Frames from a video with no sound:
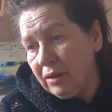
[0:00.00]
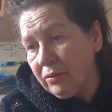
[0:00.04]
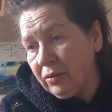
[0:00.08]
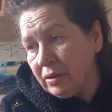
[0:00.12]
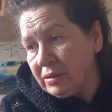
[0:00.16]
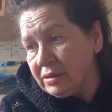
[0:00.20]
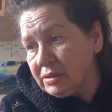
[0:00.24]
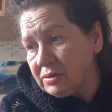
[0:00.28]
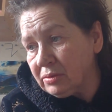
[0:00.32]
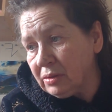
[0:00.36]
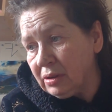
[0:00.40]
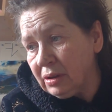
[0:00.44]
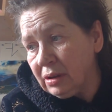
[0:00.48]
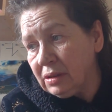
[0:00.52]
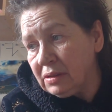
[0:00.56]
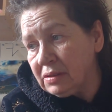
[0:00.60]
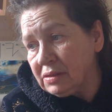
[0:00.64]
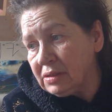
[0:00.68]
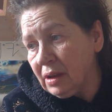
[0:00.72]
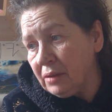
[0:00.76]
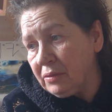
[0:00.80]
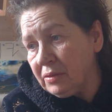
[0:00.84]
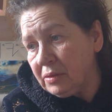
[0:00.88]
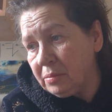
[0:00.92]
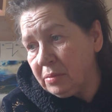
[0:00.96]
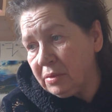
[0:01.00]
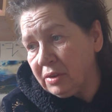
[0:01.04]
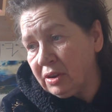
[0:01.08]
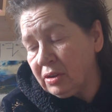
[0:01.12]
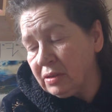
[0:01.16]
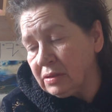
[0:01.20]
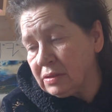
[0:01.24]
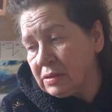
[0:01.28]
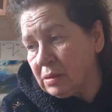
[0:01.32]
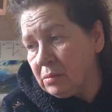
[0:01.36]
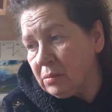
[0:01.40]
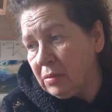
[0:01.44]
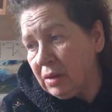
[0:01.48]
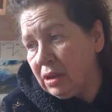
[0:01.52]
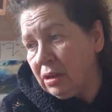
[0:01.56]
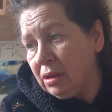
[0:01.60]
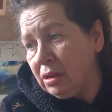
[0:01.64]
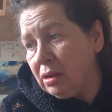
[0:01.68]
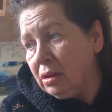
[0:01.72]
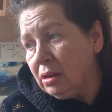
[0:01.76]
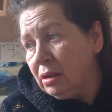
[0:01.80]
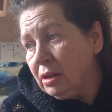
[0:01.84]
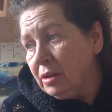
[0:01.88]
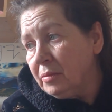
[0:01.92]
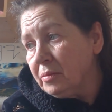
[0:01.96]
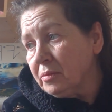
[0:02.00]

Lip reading: everyone's really suffered because of me.